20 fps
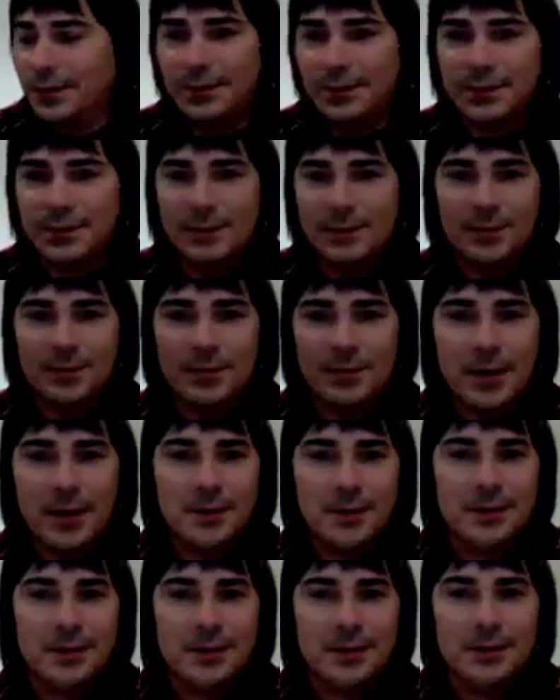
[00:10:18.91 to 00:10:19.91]
this is the
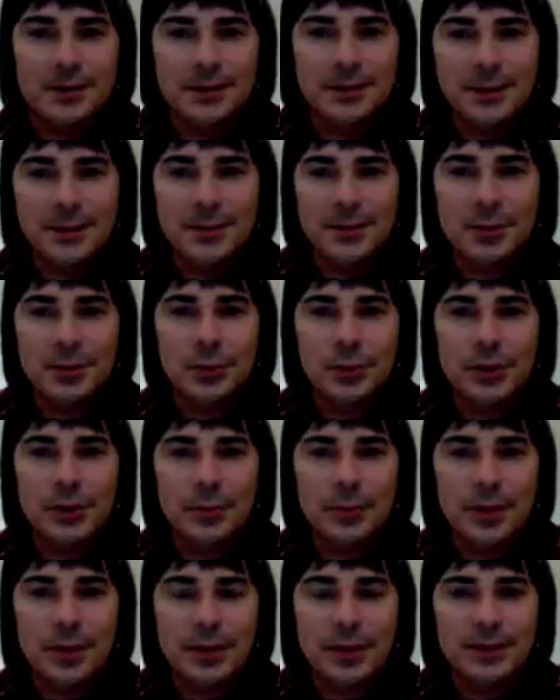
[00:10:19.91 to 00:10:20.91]
reality. Let's do our
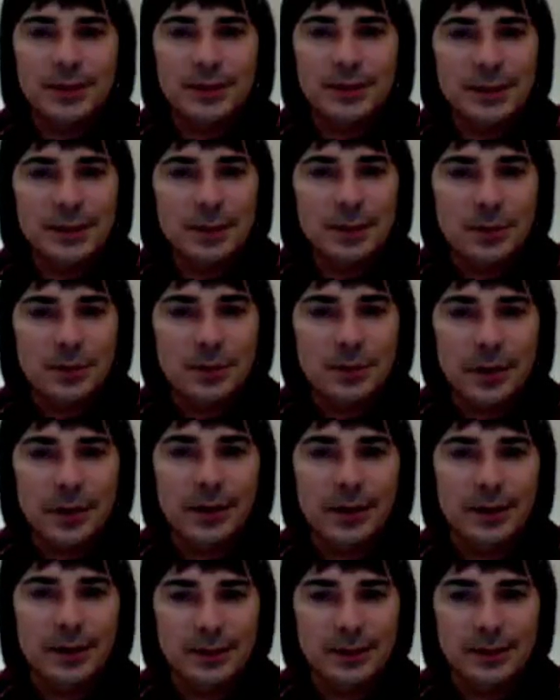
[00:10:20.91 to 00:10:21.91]
best and see what we
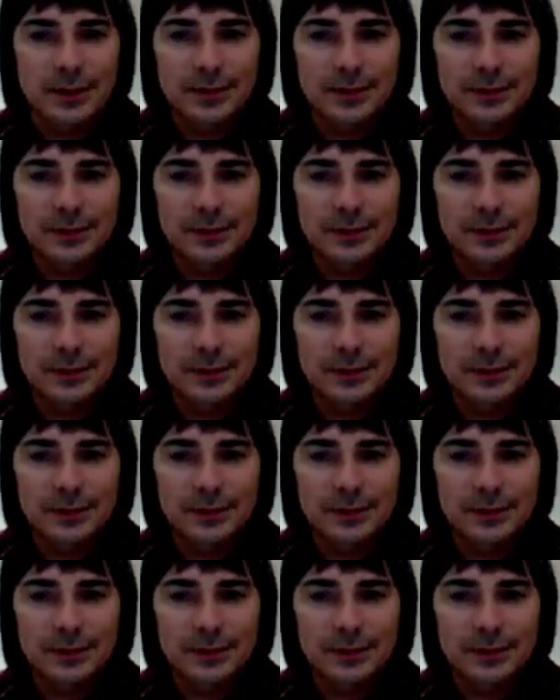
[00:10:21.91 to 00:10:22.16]
get.